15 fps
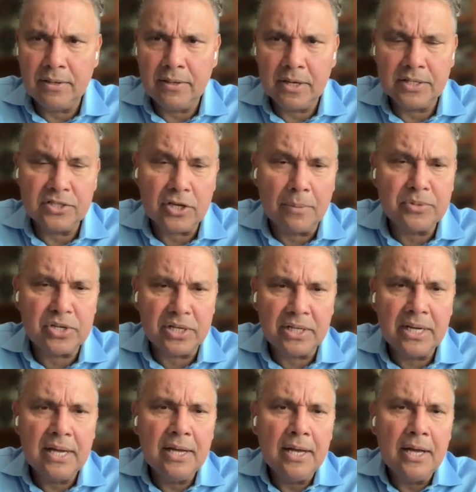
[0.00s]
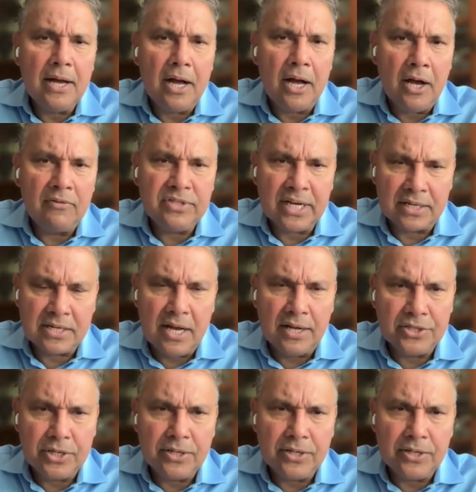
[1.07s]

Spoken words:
consumption of technology